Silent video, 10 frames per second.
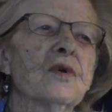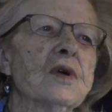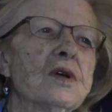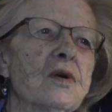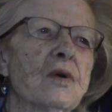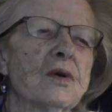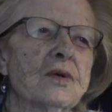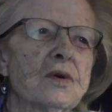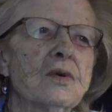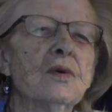for a year or
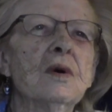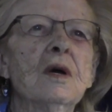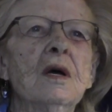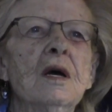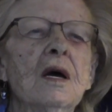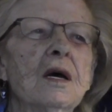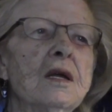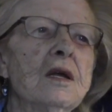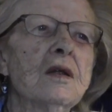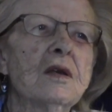two, and
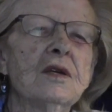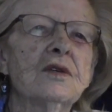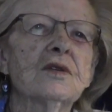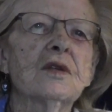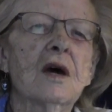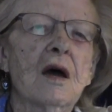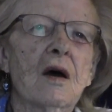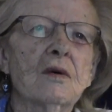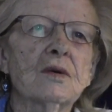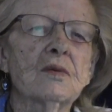he leased the
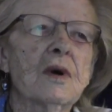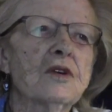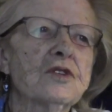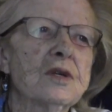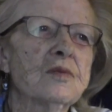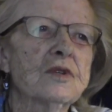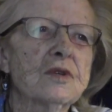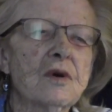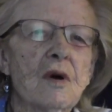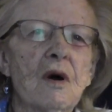house while she was
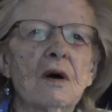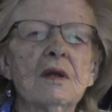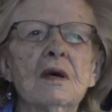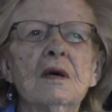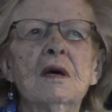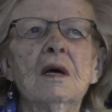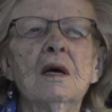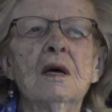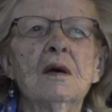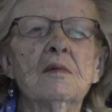gone.
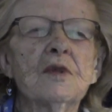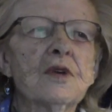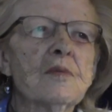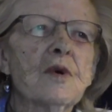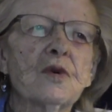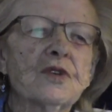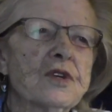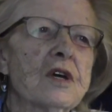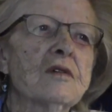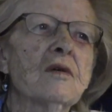They're both
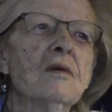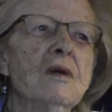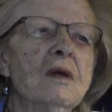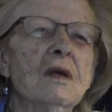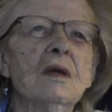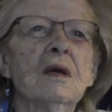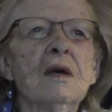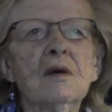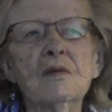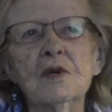single.
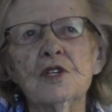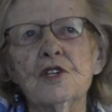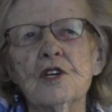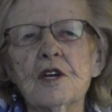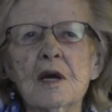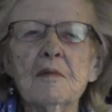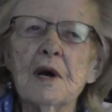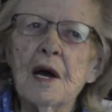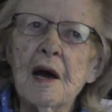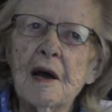When she came
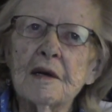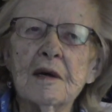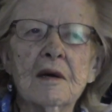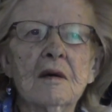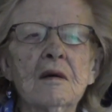back,